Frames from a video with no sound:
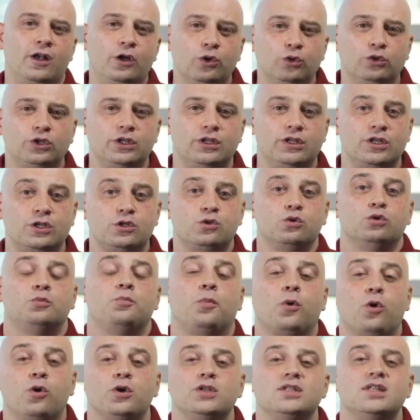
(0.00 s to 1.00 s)
simply
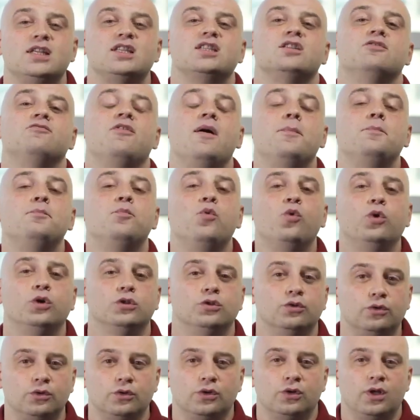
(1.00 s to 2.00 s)
bring
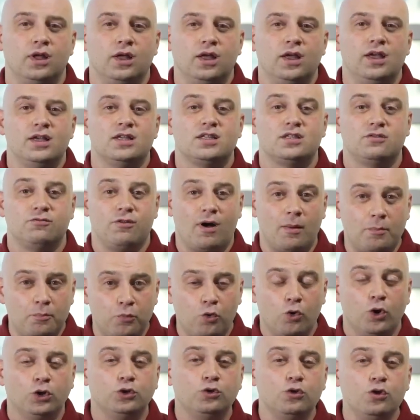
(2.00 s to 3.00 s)
freedom.
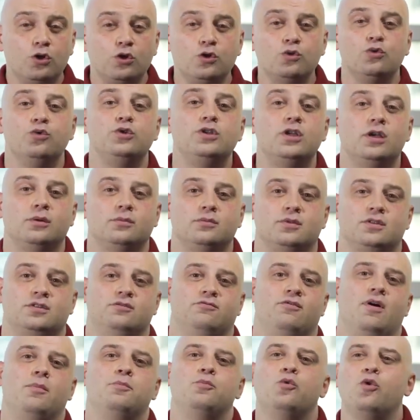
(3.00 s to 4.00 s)
Freedom for
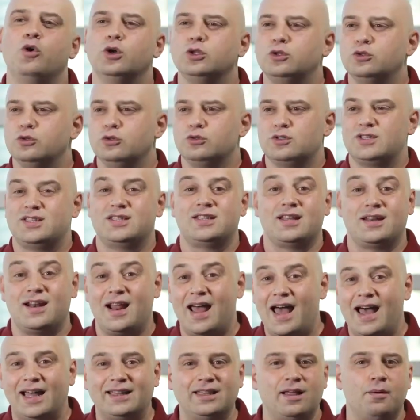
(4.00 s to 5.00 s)
people,
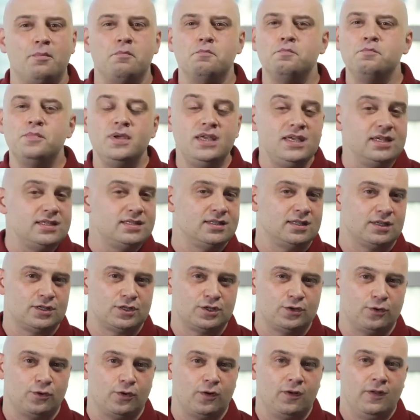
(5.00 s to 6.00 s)
freedom for countries.
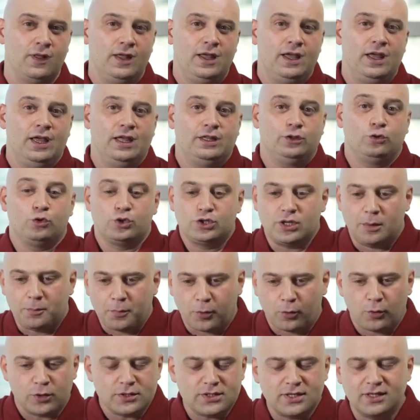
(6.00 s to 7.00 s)
You just
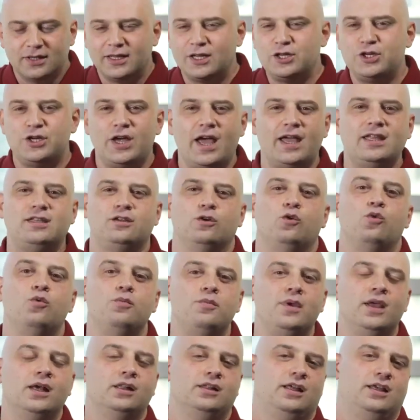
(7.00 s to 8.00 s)
need to start using it
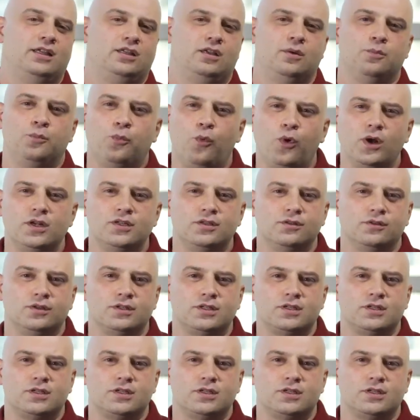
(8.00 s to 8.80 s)
right. The